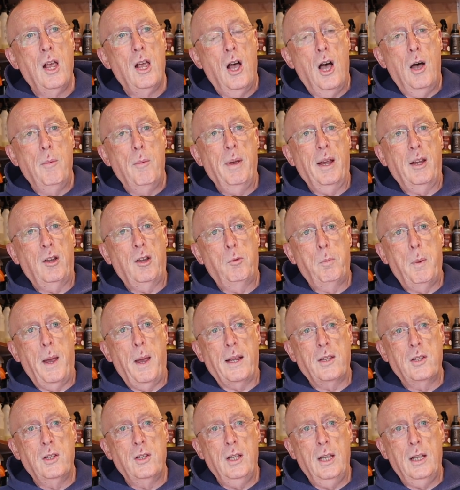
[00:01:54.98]
I'm
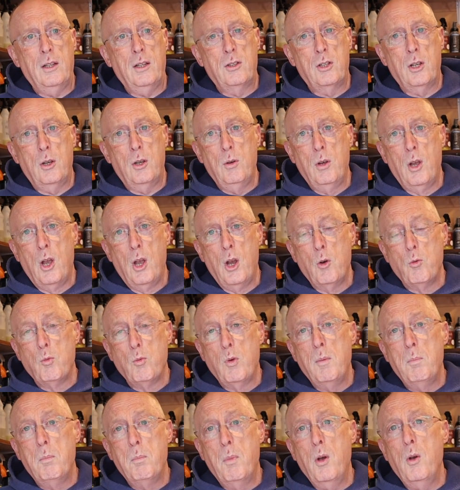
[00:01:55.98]
expecting it to
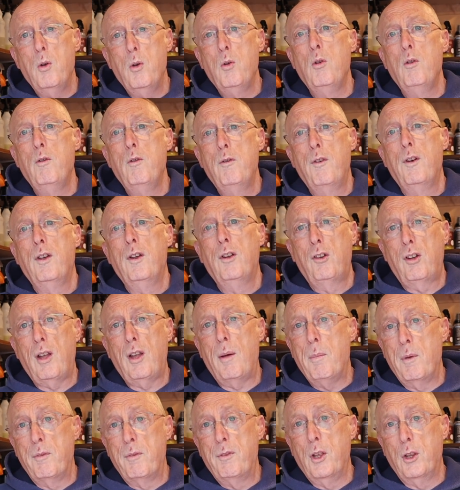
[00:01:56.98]
remove
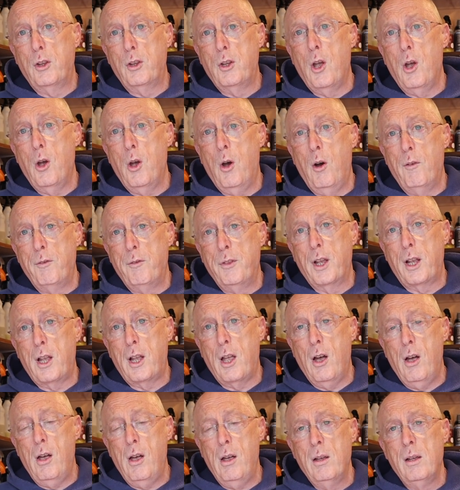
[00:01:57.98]
some of the dirt of the
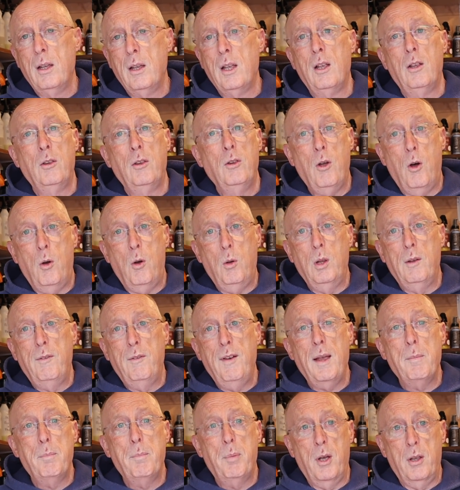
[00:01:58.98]
car, not all of
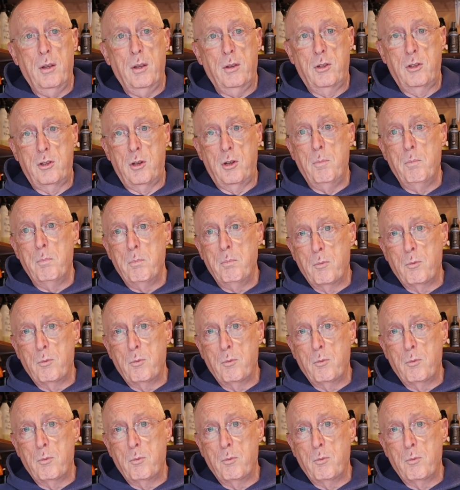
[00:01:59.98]
it, but to